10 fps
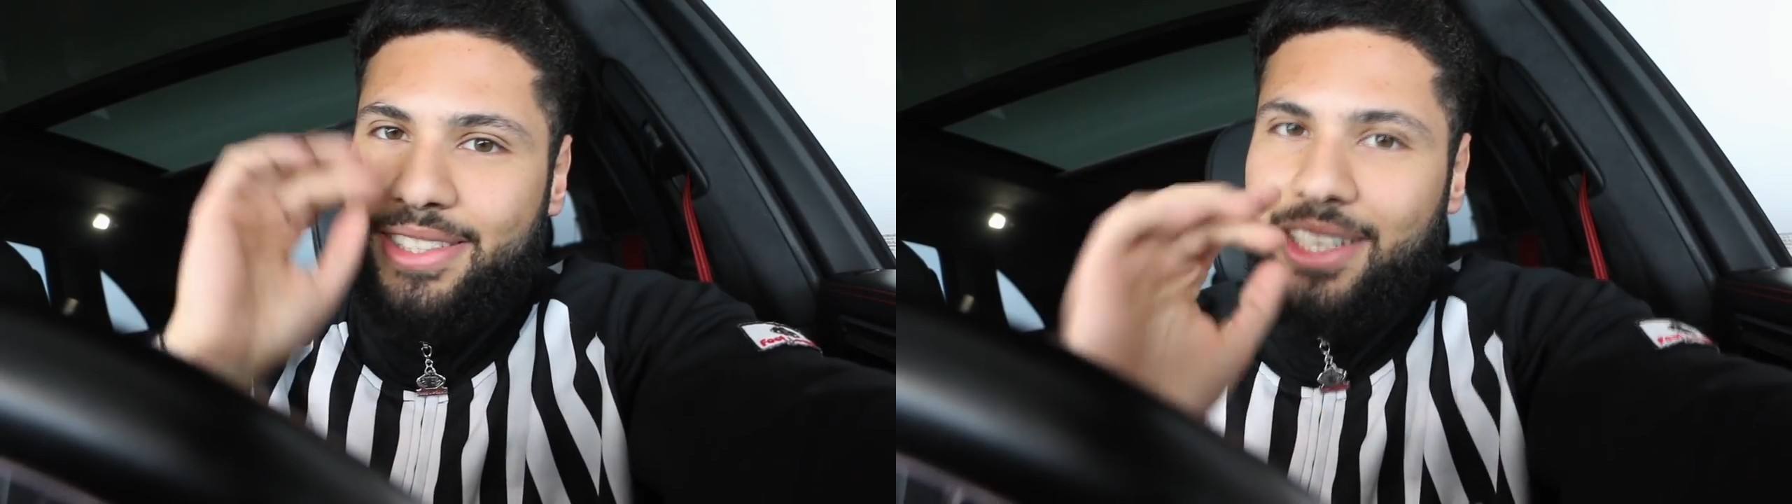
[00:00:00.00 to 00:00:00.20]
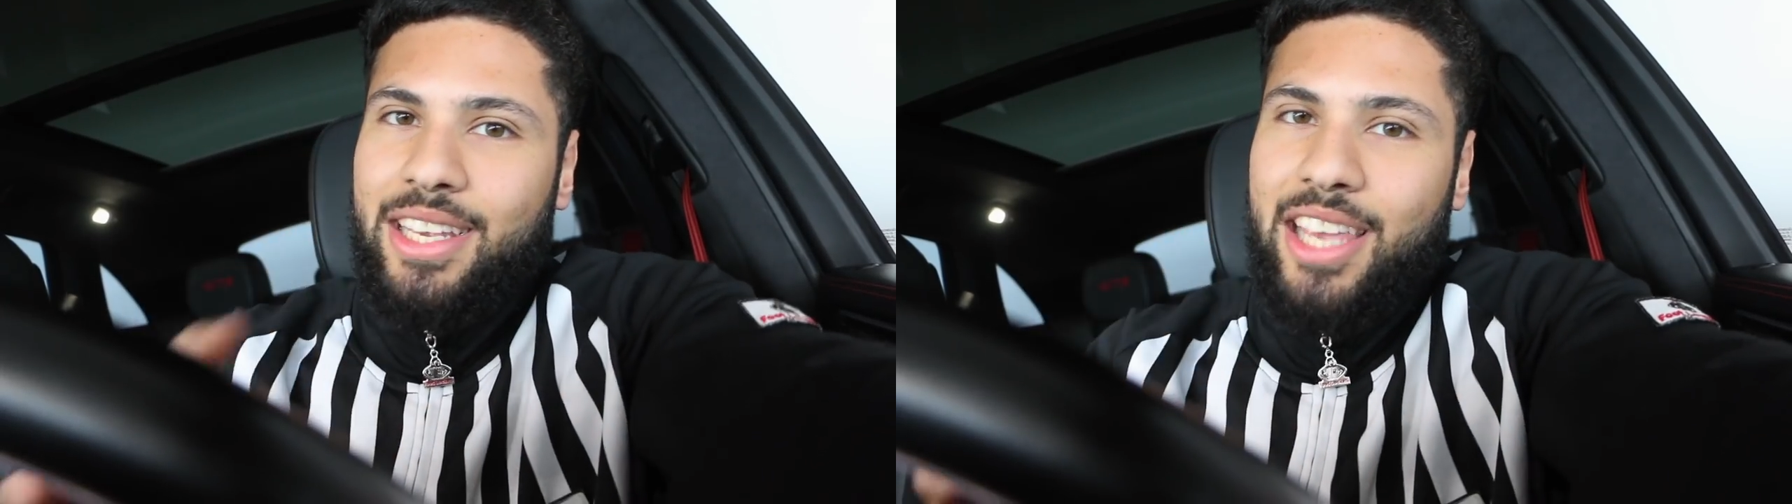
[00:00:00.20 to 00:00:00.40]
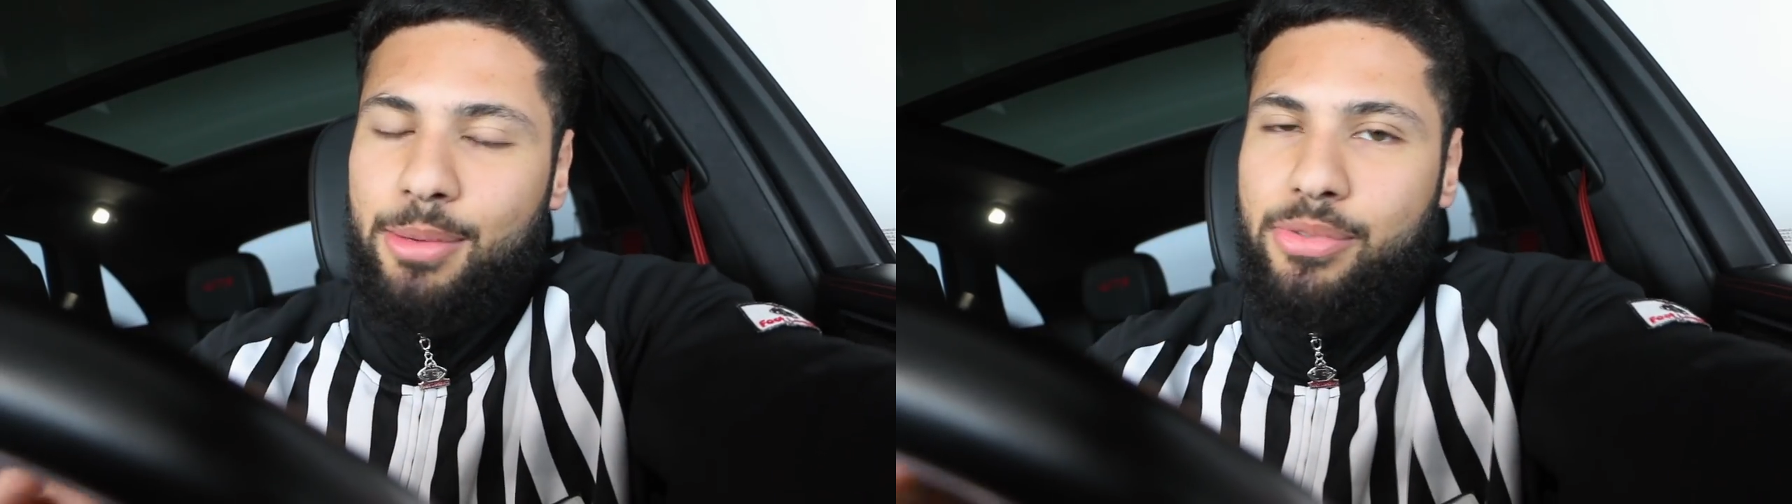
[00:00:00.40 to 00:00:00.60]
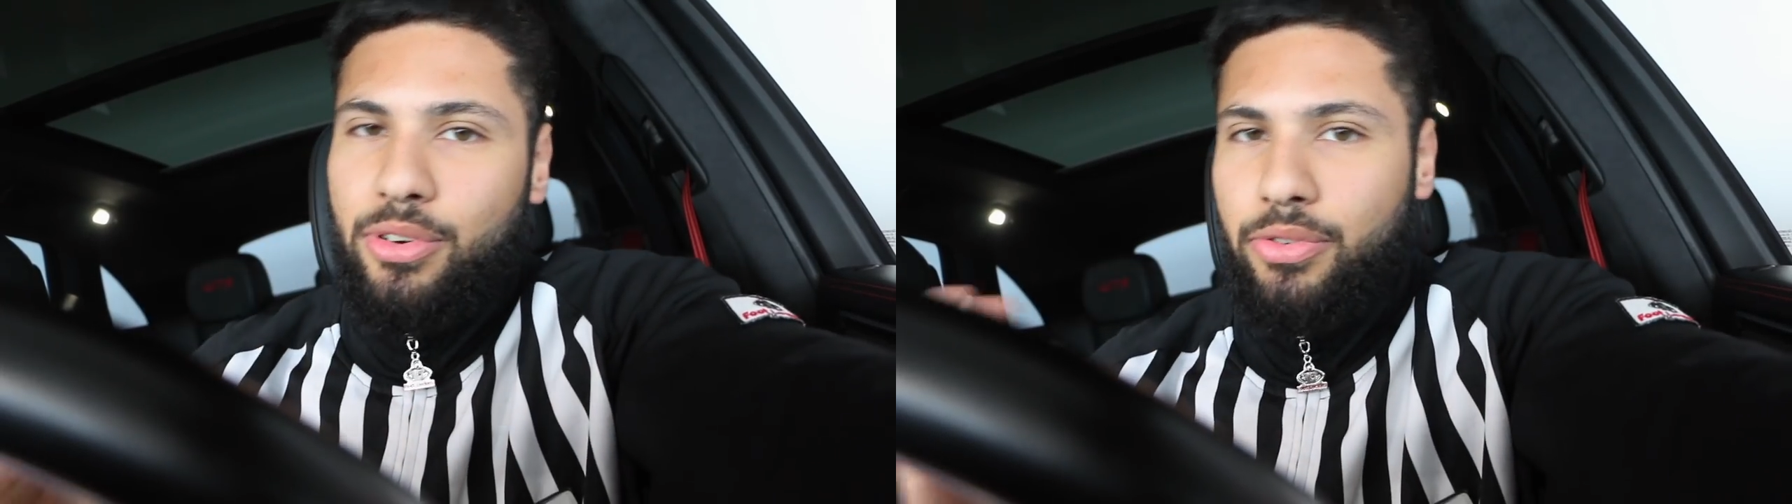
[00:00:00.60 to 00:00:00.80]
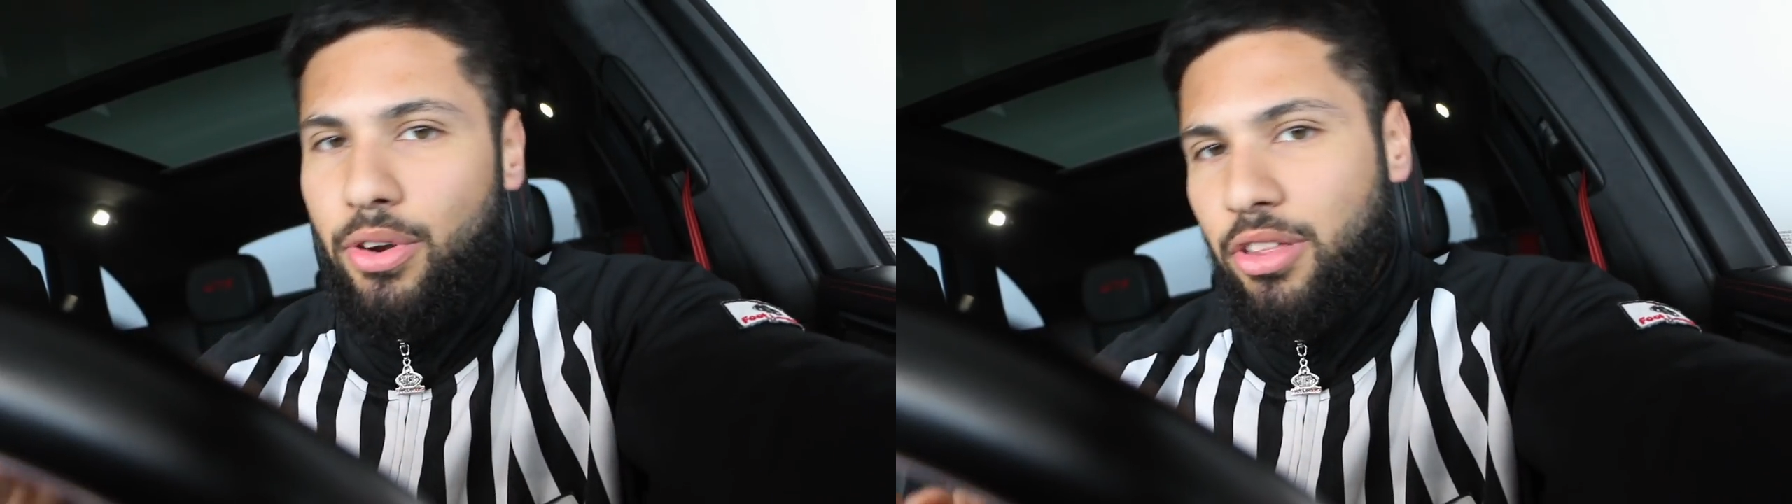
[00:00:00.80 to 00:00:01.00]
10k before
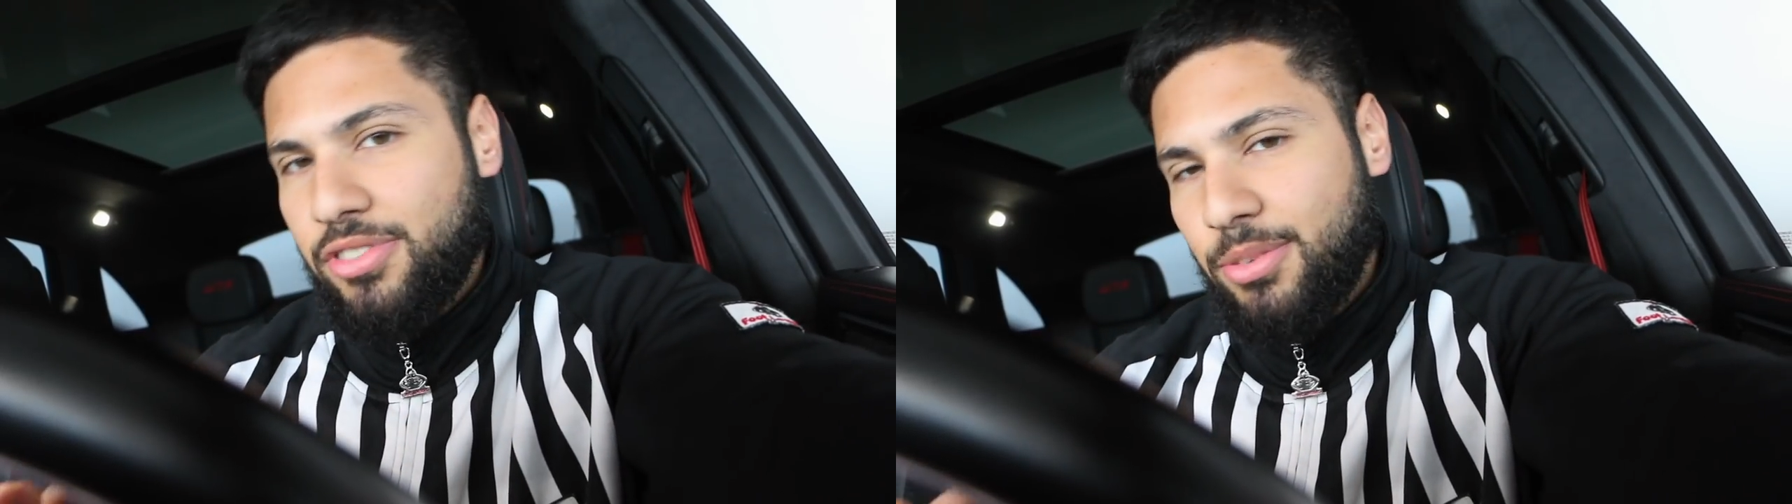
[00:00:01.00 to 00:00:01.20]
4th of